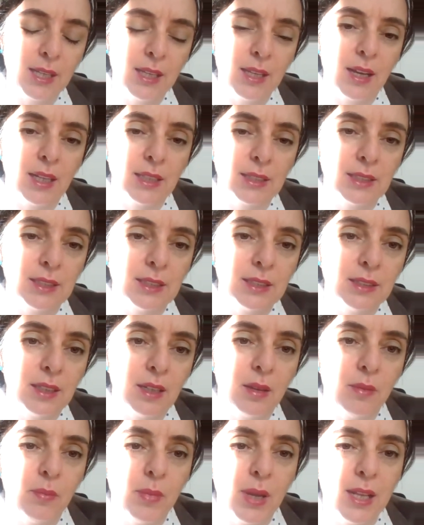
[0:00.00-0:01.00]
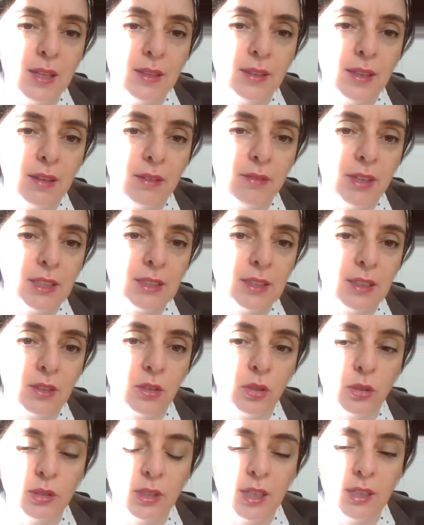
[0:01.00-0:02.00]
we use
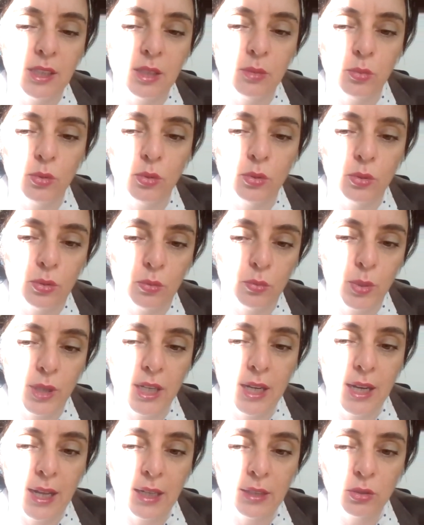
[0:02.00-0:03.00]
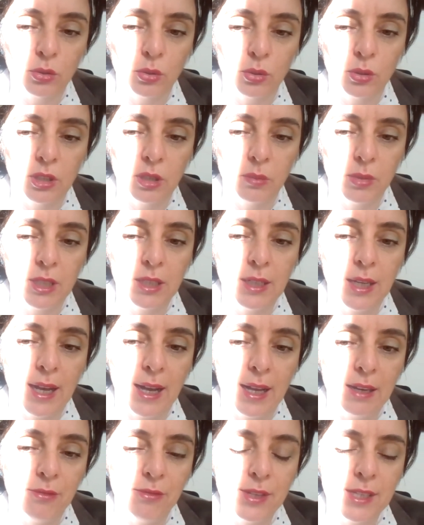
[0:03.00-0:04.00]
media effectively to this end?
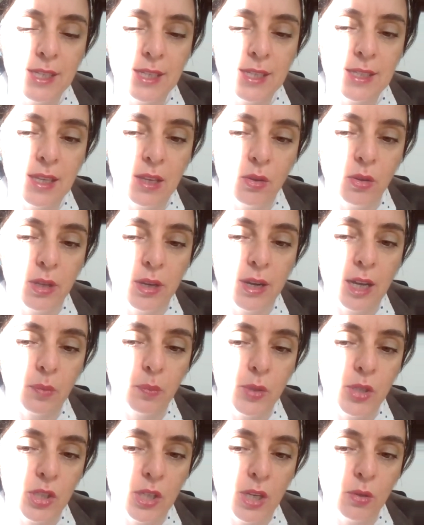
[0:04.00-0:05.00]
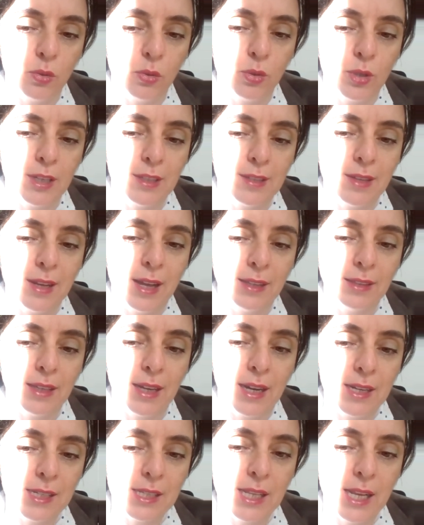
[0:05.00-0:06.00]
So Melinda and
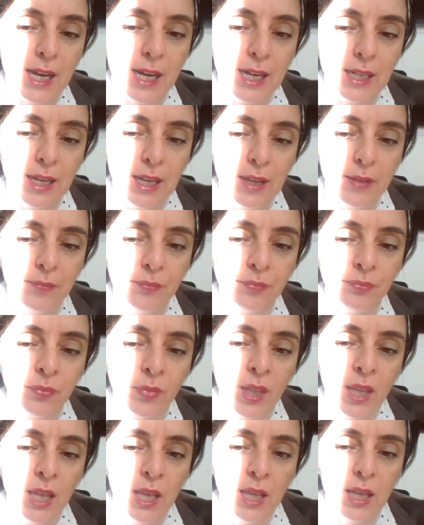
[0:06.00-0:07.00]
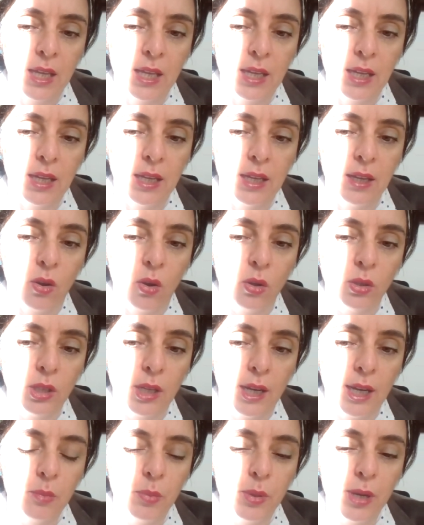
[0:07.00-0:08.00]
Sarolta, I think you can answer
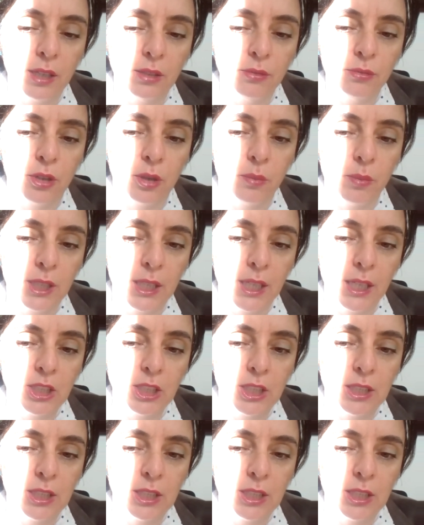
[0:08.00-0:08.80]
this question as well.